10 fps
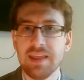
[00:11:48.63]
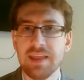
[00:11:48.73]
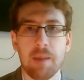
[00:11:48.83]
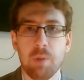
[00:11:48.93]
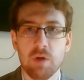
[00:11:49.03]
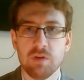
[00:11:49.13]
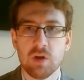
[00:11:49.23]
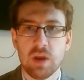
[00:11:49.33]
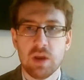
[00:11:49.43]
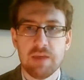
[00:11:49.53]
That
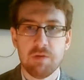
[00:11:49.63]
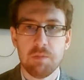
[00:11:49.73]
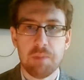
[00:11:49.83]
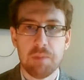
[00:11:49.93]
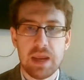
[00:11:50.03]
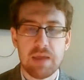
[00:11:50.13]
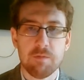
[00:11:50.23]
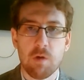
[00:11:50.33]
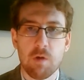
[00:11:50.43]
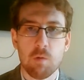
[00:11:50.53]
person could even be
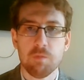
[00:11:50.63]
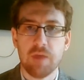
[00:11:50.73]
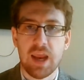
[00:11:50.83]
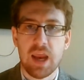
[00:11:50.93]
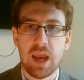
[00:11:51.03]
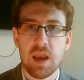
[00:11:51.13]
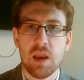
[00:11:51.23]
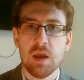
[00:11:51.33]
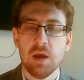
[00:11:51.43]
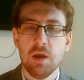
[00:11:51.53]
involved
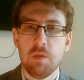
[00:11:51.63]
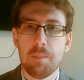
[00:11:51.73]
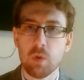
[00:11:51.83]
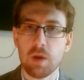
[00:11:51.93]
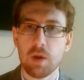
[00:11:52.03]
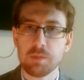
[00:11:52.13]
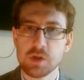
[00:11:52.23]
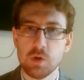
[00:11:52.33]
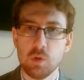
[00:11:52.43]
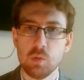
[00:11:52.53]
in the build up
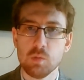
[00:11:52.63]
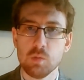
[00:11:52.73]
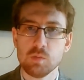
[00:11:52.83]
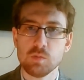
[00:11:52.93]
to